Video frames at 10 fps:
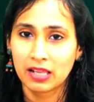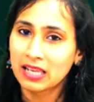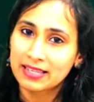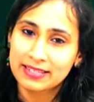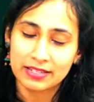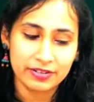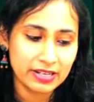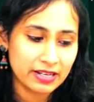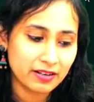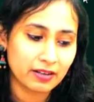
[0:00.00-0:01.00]
Let's
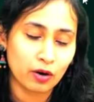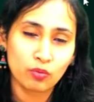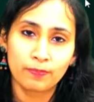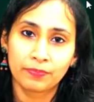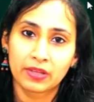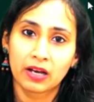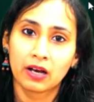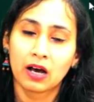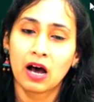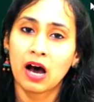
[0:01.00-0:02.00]
read it now.
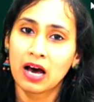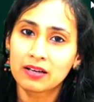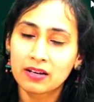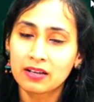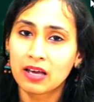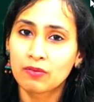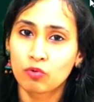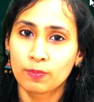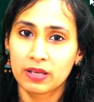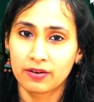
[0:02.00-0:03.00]
100 yen
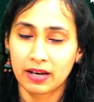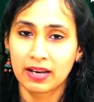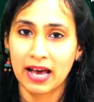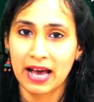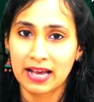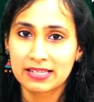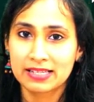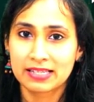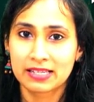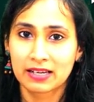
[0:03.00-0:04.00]
would be read
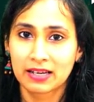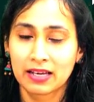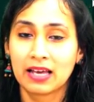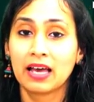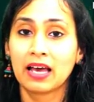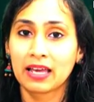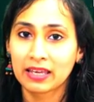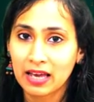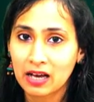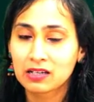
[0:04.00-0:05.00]
as
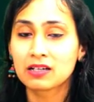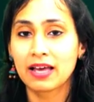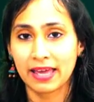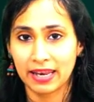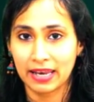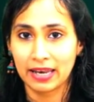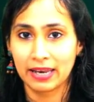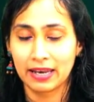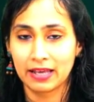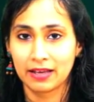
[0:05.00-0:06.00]
100 yen.
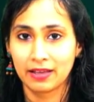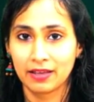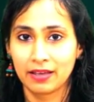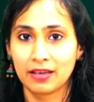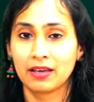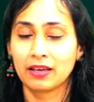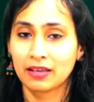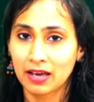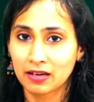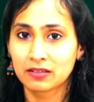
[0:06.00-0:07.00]

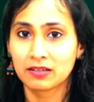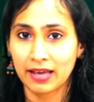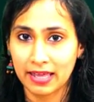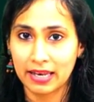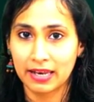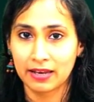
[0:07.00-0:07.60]
100 yen.